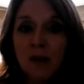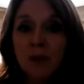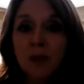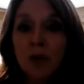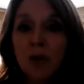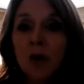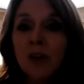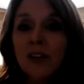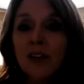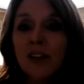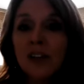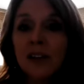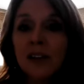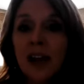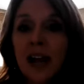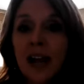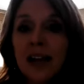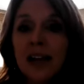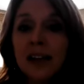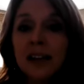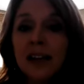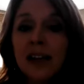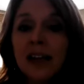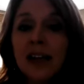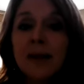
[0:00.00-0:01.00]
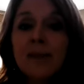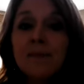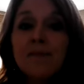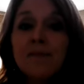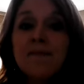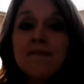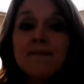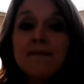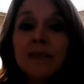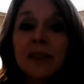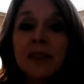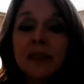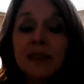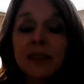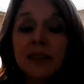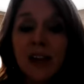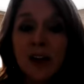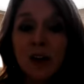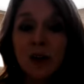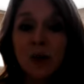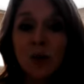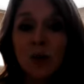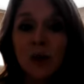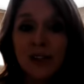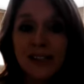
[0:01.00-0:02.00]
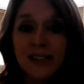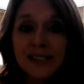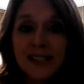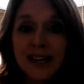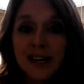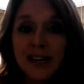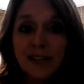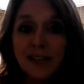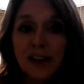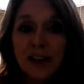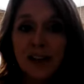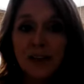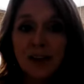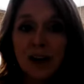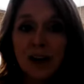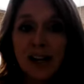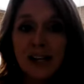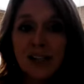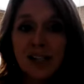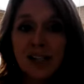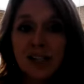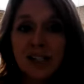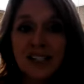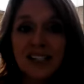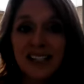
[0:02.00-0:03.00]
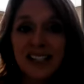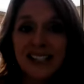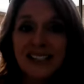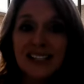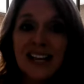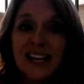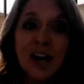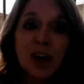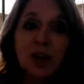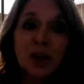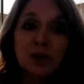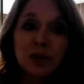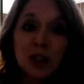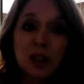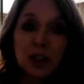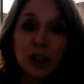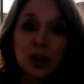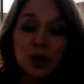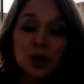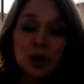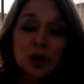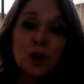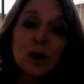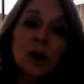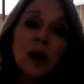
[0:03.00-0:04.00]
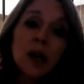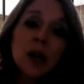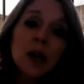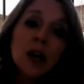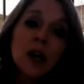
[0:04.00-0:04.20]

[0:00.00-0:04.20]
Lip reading: More than likely, they're going to the other agent is going to tell you,